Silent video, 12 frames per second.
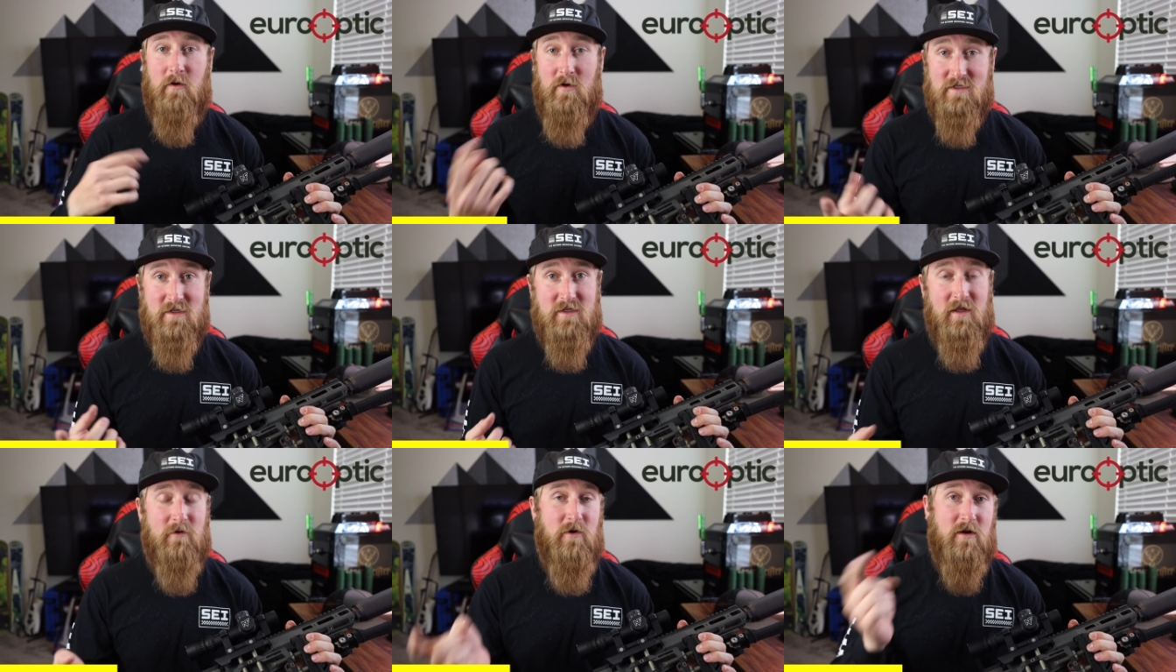That wasn't
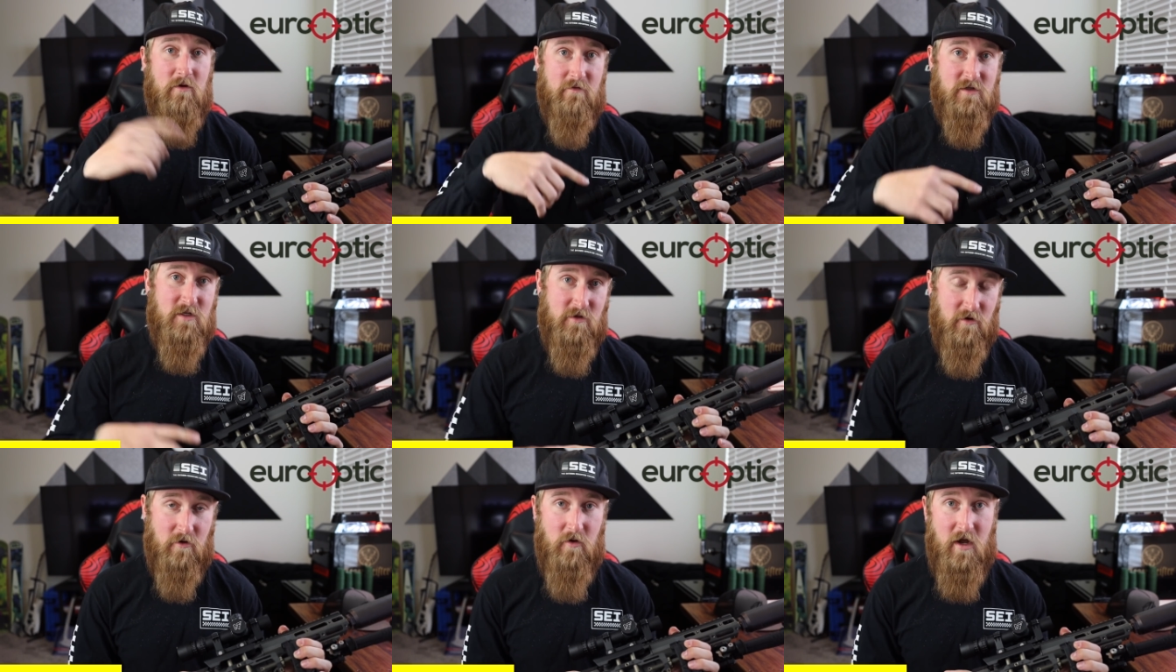until I went over to
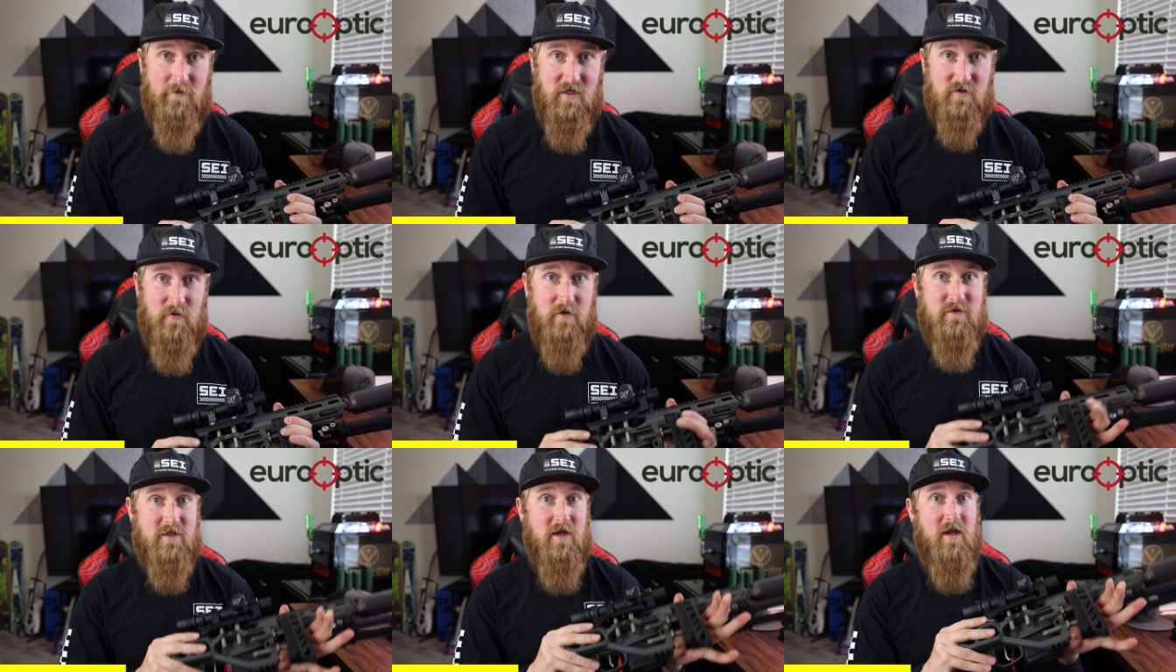Euro Optics
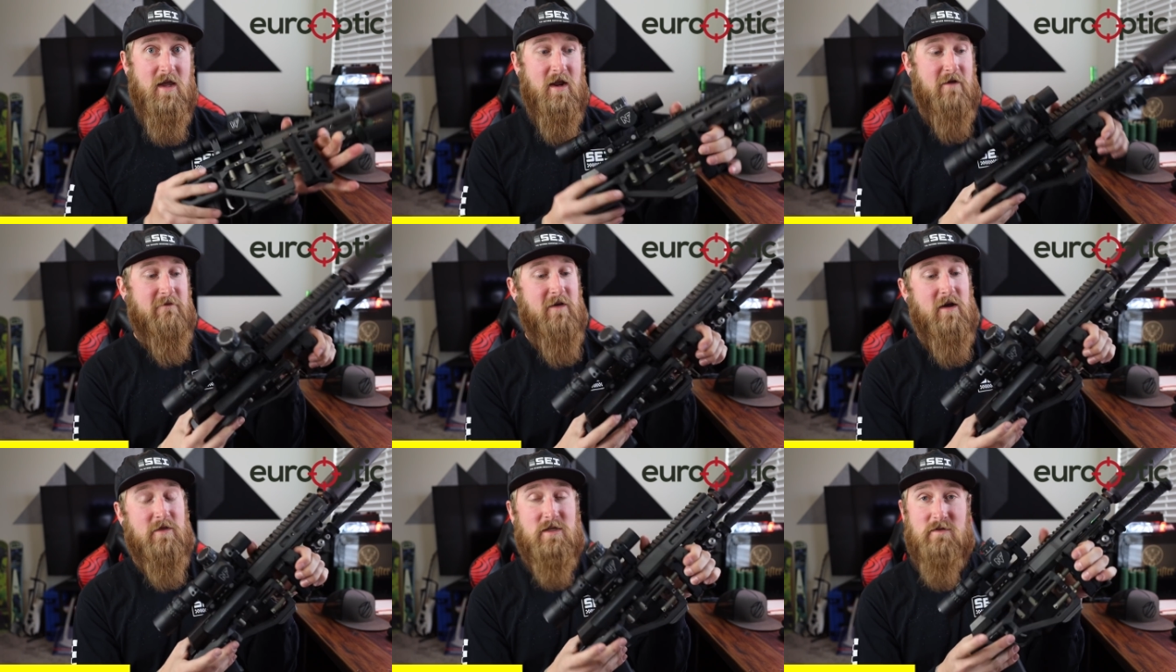website and I
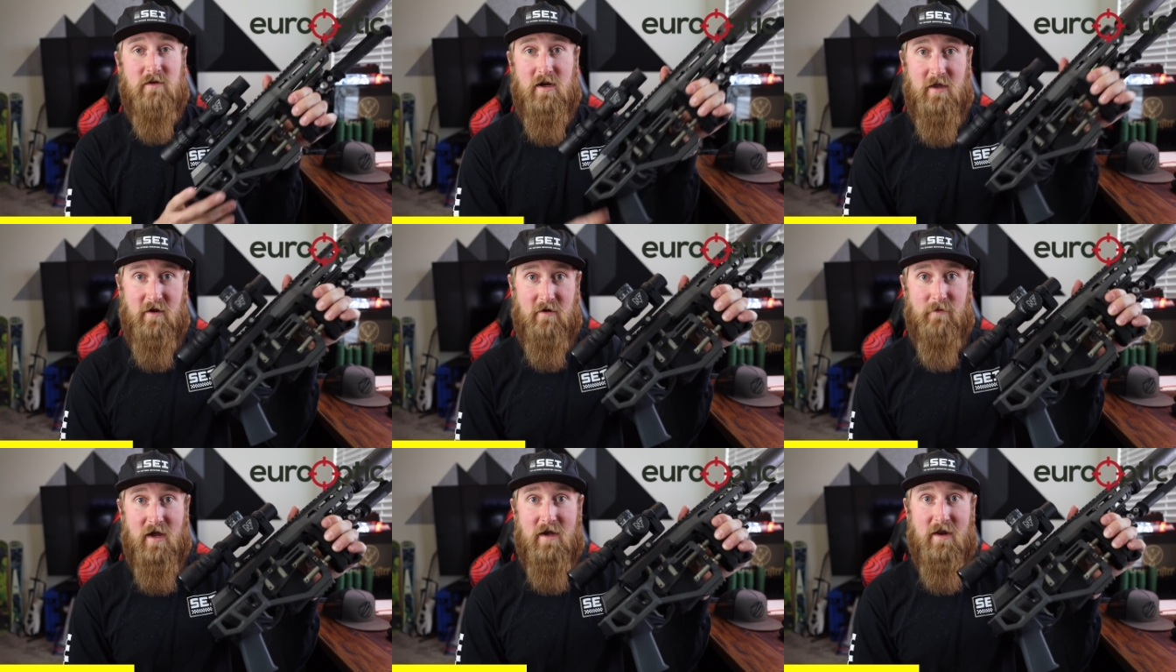found this right here,
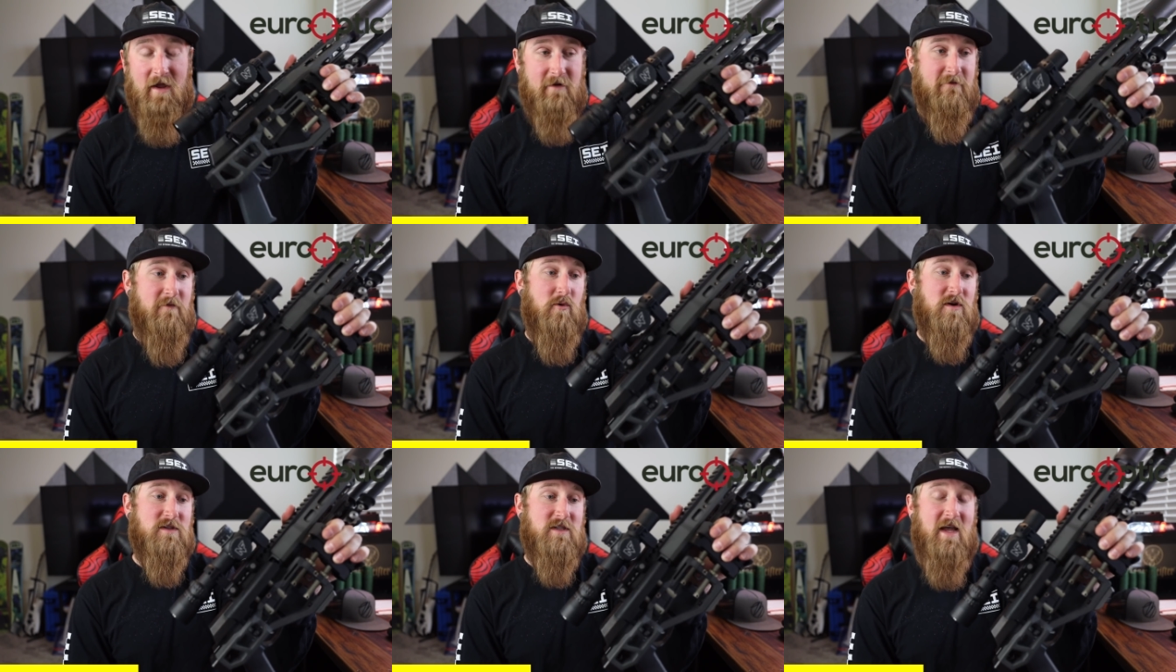my
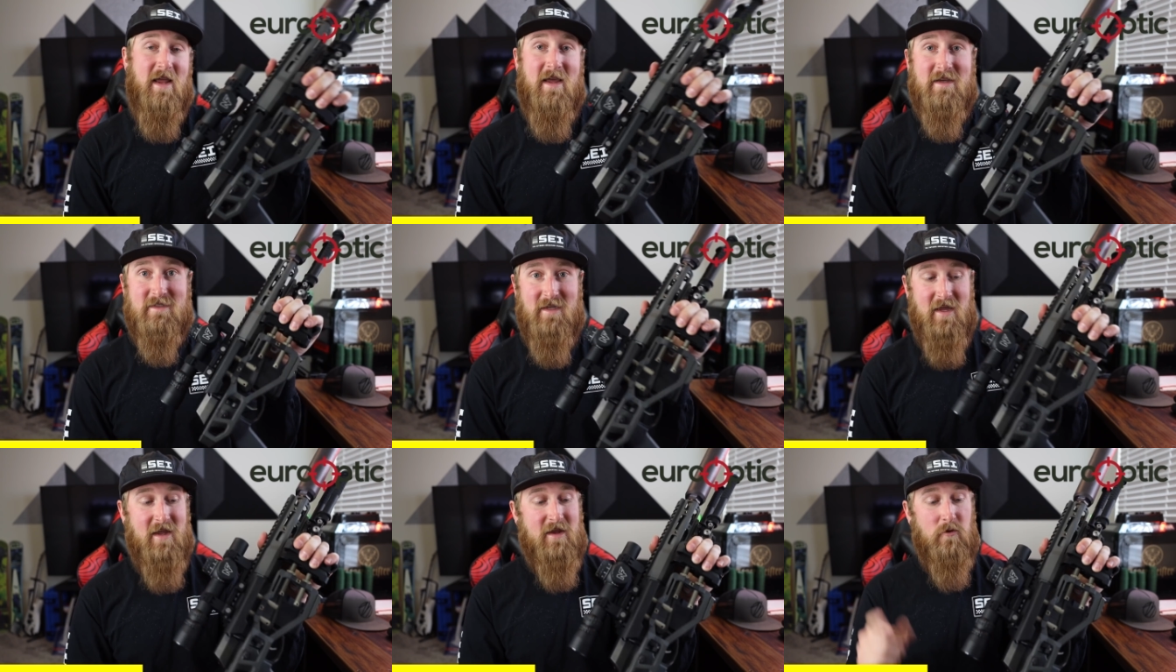Nightforce
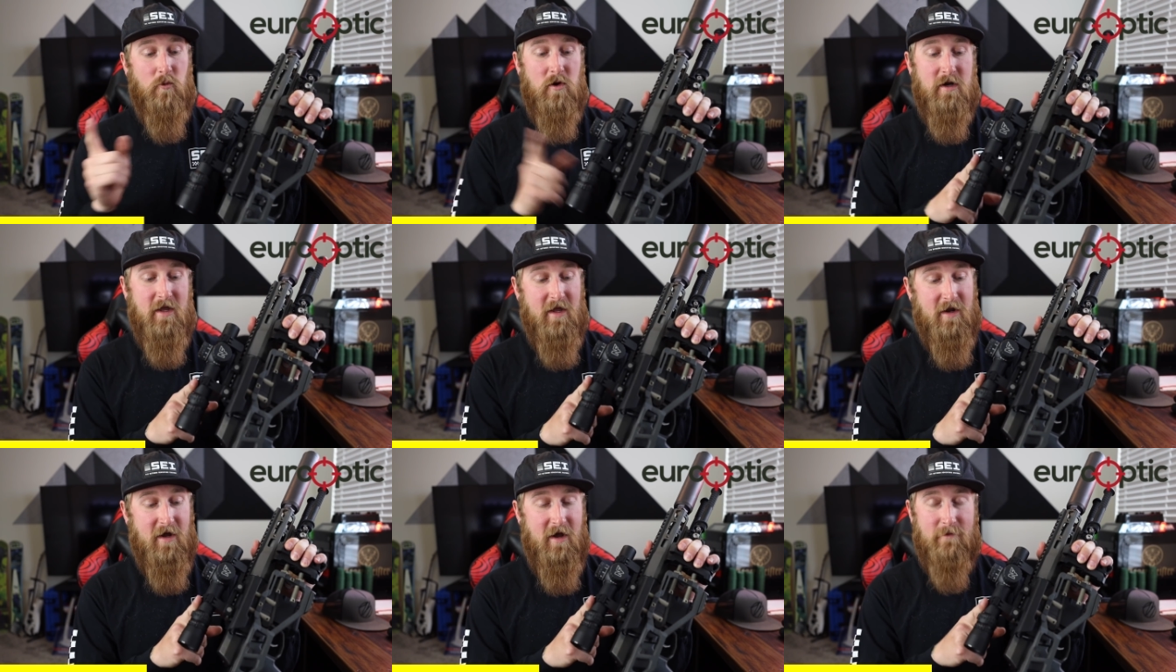NX8 1 to
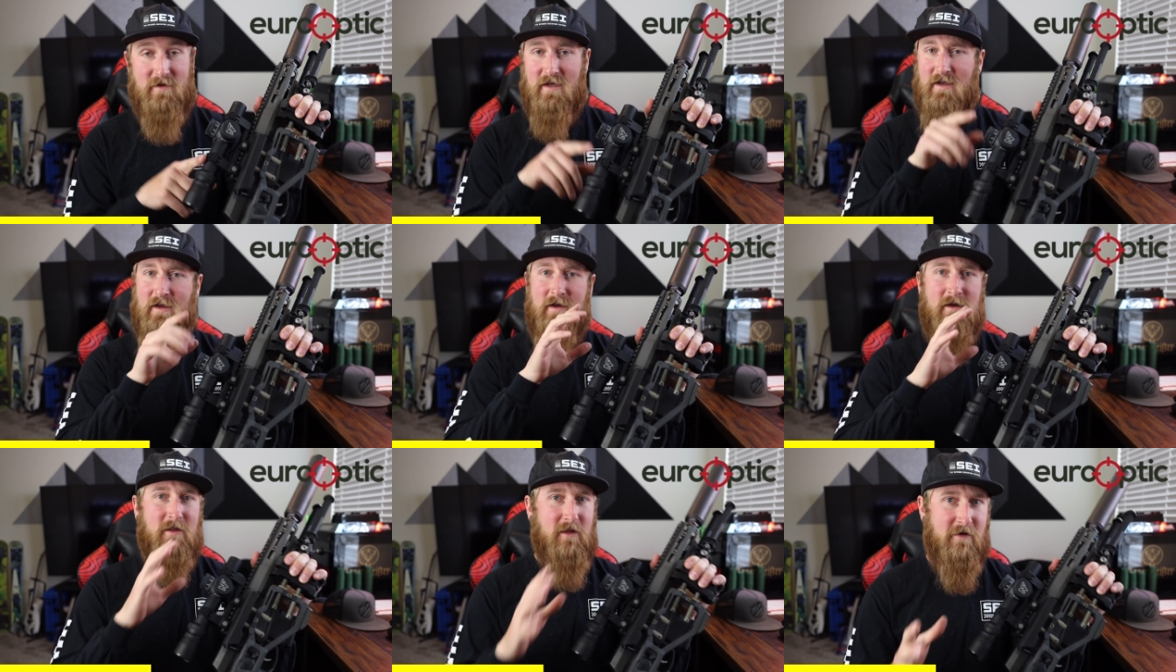8 optic
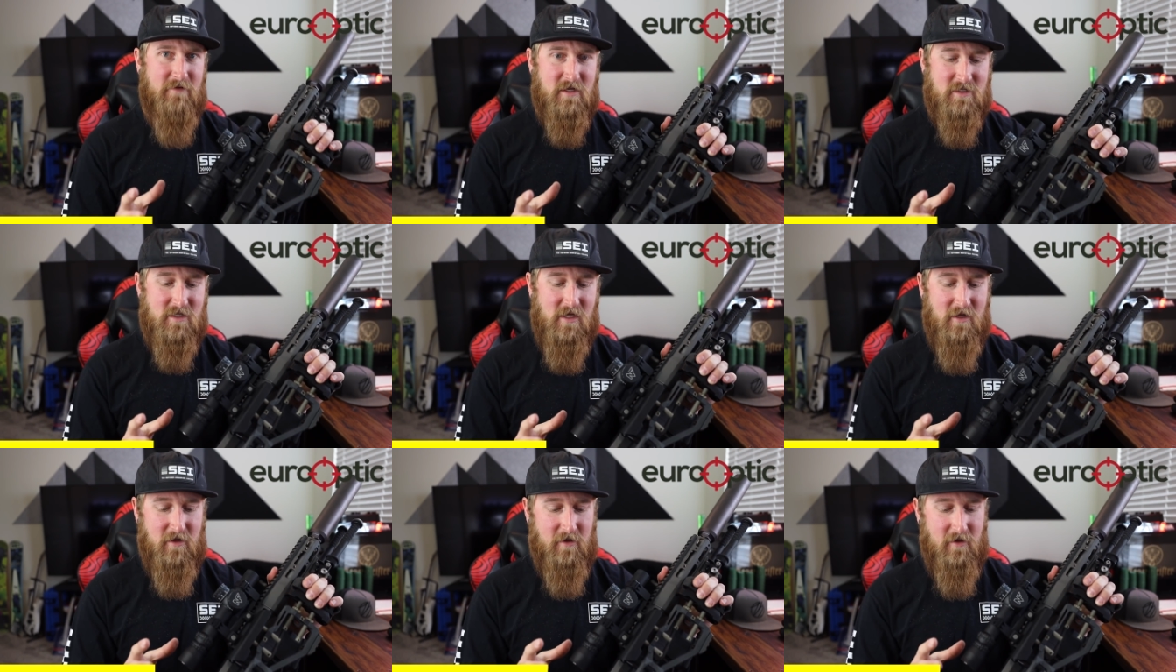Love this
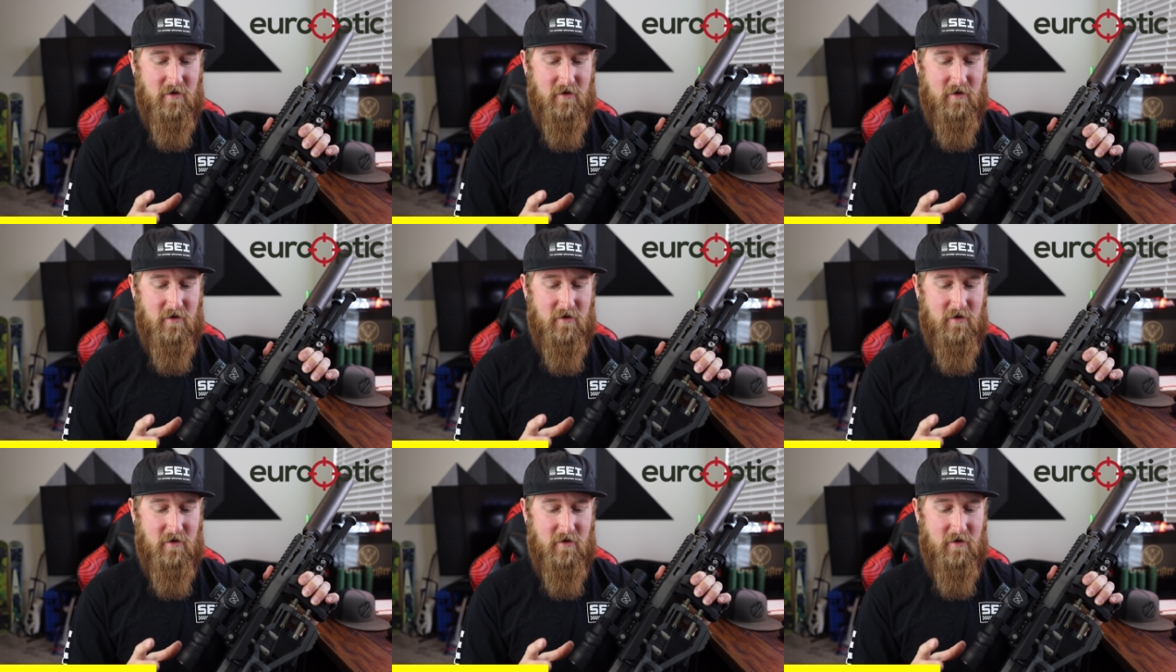thing,